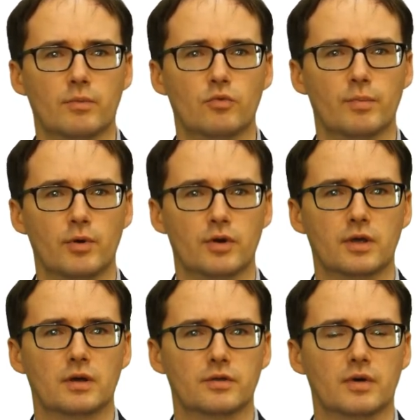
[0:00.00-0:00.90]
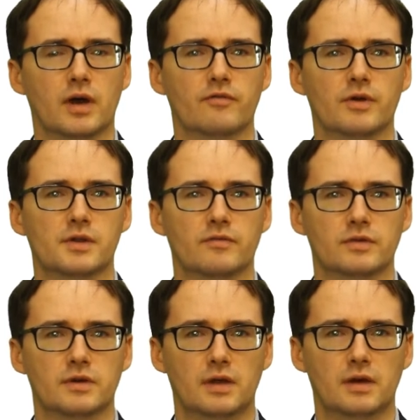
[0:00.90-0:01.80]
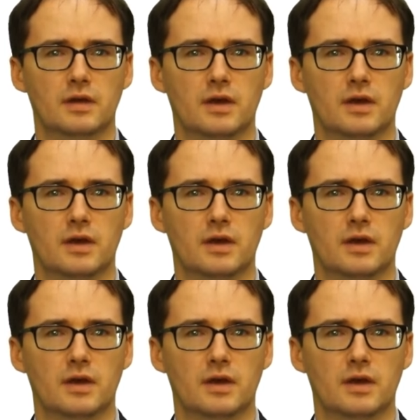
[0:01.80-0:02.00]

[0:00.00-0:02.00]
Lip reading: reporting under IFRS 17.